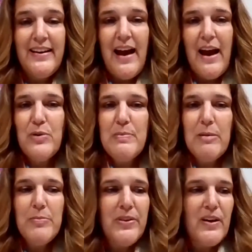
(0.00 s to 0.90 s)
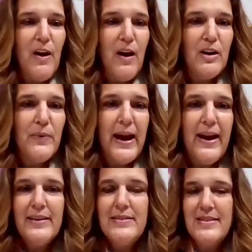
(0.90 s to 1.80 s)
I remember the car
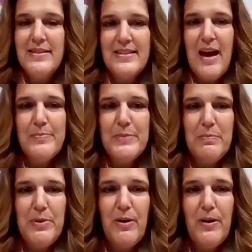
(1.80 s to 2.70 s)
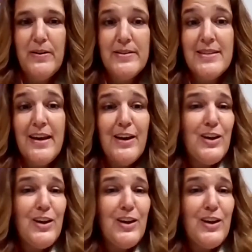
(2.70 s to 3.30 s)
rides, the stops at parks,